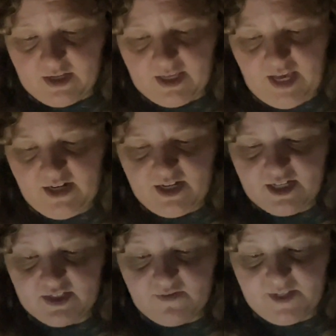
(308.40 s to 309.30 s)
Kenda
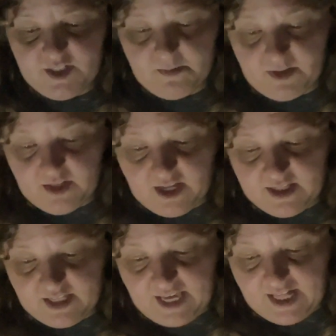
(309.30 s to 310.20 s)
is visible on
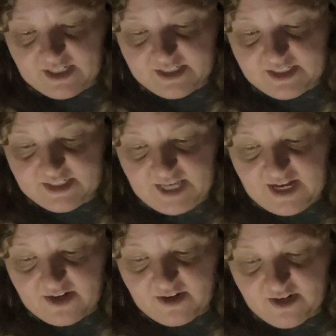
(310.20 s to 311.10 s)
the galaxy
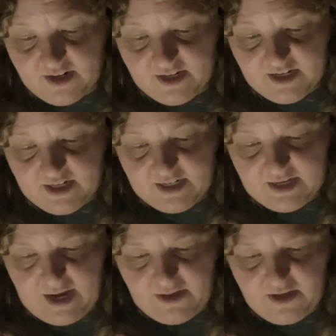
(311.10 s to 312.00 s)
scanner.
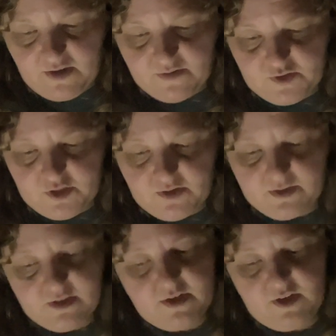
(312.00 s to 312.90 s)
Now that you have
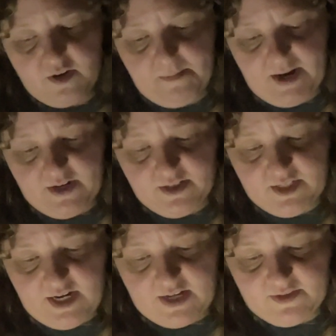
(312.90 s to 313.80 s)
chosen, your parents
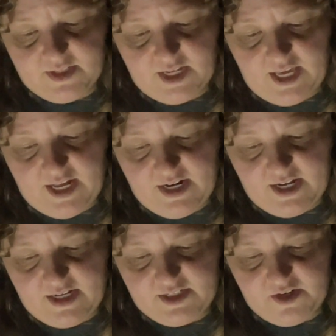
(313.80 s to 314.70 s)
announce that
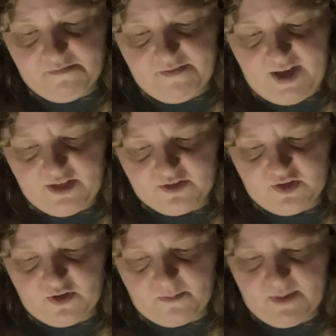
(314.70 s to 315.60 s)
Kenda is your father's
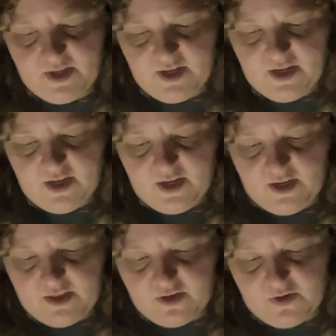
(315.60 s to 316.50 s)
home.
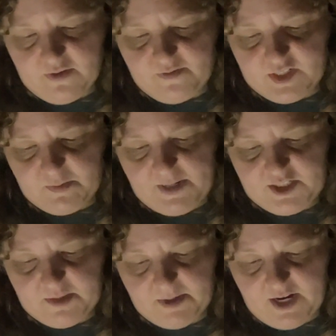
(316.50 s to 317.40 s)
The crew of the
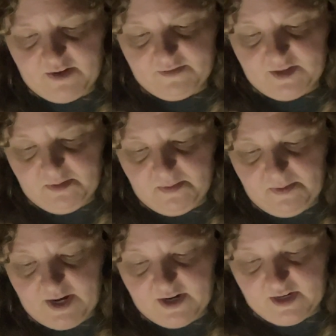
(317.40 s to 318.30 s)
spaceship carefully
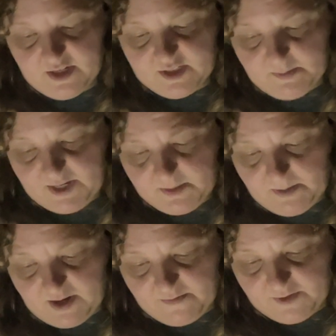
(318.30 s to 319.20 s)
prepare a space
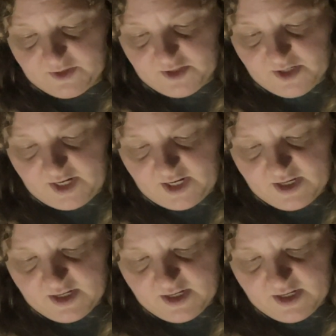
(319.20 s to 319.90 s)
pod for the journey.